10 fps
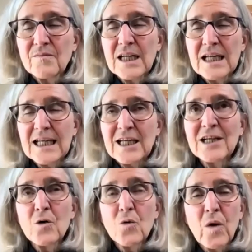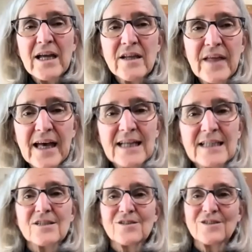in a way
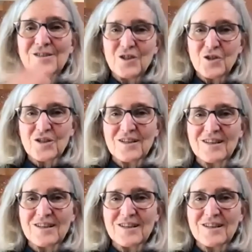that you're,